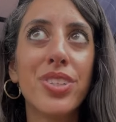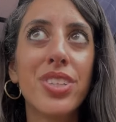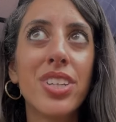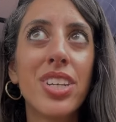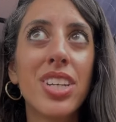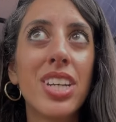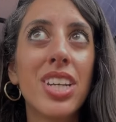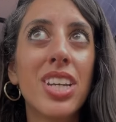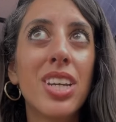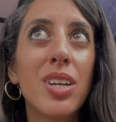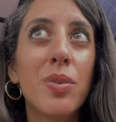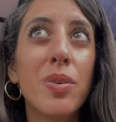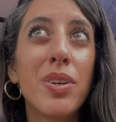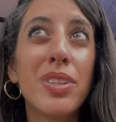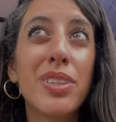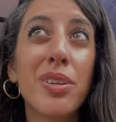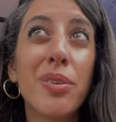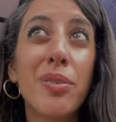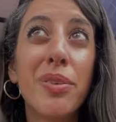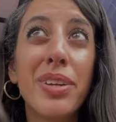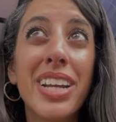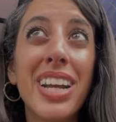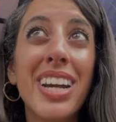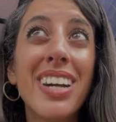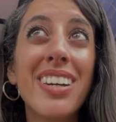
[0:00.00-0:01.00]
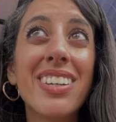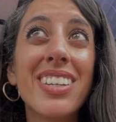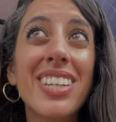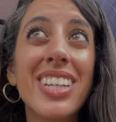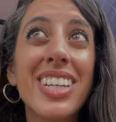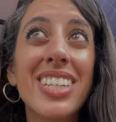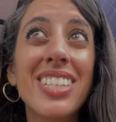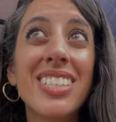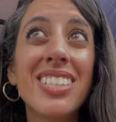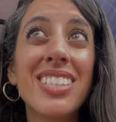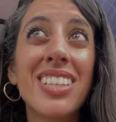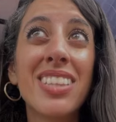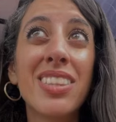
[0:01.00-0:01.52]
When the reality is that
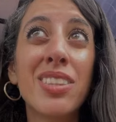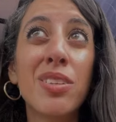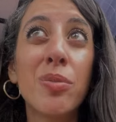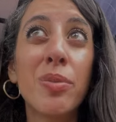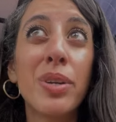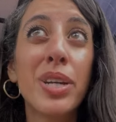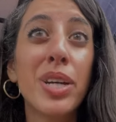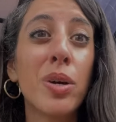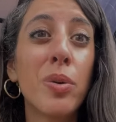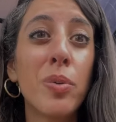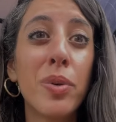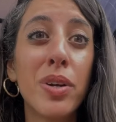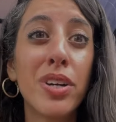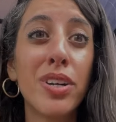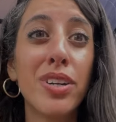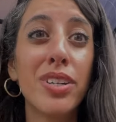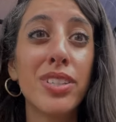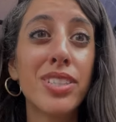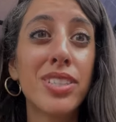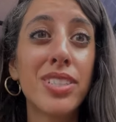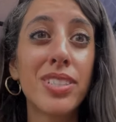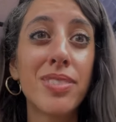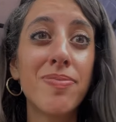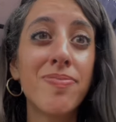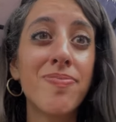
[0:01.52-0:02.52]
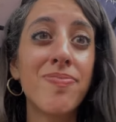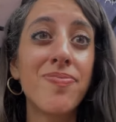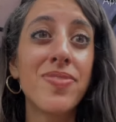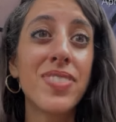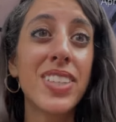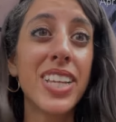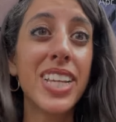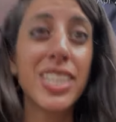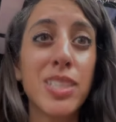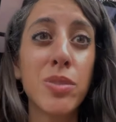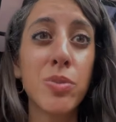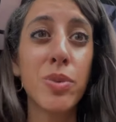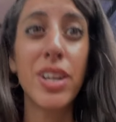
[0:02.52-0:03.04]
the real world is
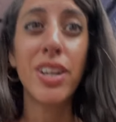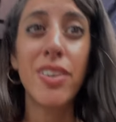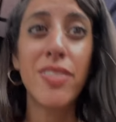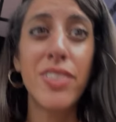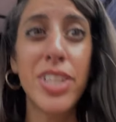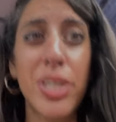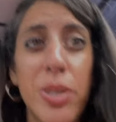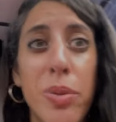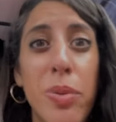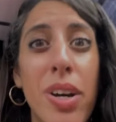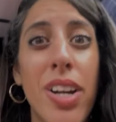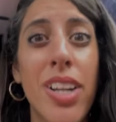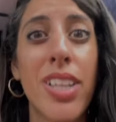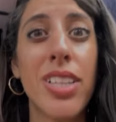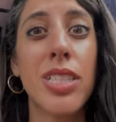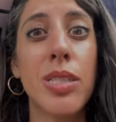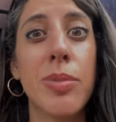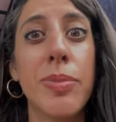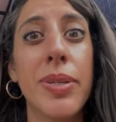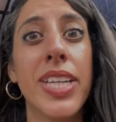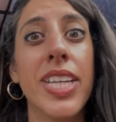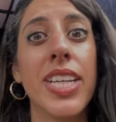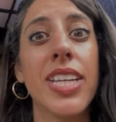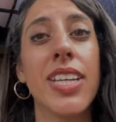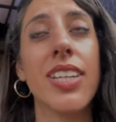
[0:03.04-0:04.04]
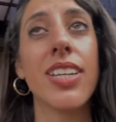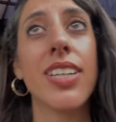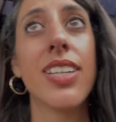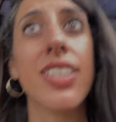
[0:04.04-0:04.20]
whatever you want it to be. The real